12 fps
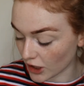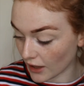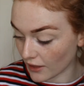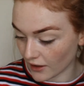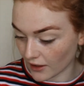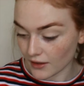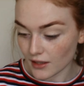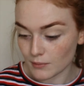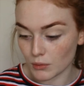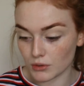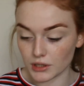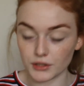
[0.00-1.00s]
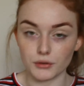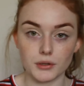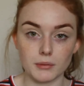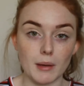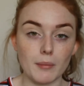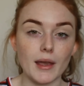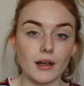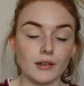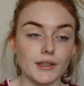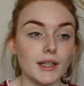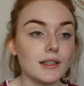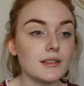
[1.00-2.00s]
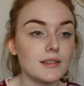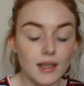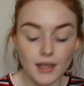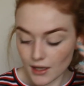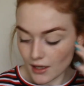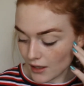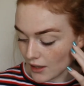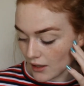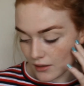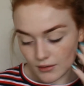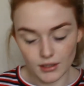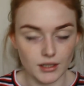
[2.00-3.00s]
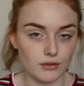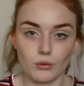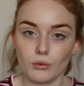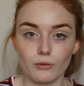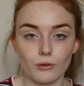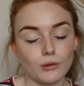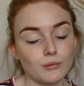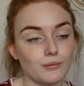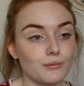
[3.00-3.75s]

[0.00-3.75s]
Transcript: and I think that's mostly due to my paleness. It's awful.